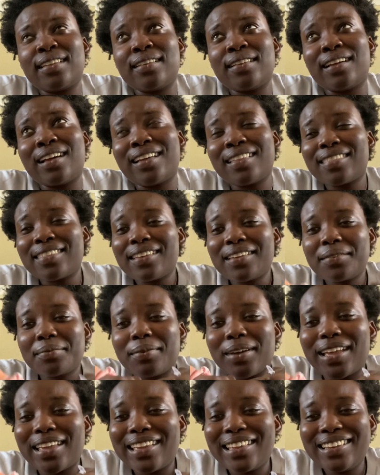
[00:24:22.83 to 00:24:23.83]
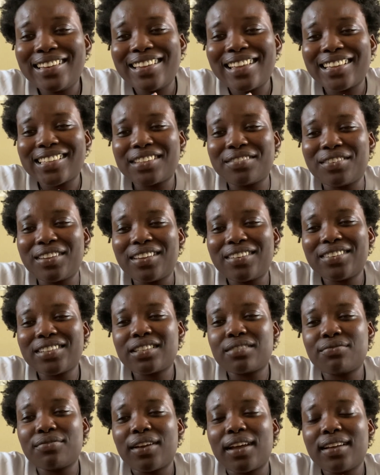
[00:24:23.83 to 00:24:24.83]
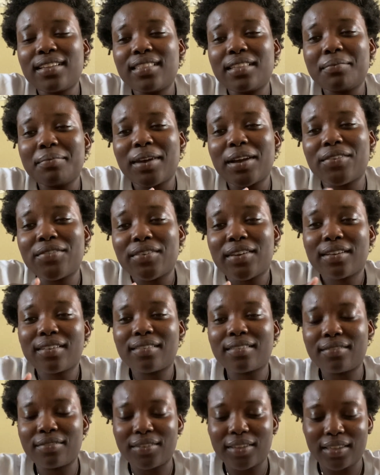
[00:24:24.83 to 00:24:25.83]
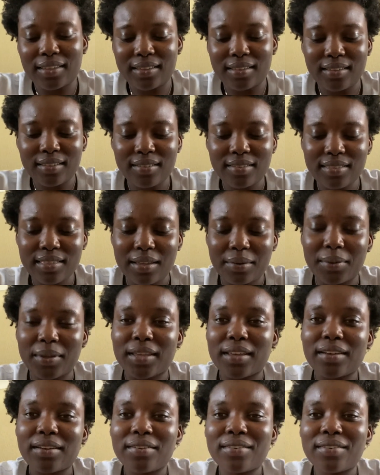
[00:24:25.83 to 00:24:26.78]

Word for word: I think my index finger is fatter than my ring finger. There we go.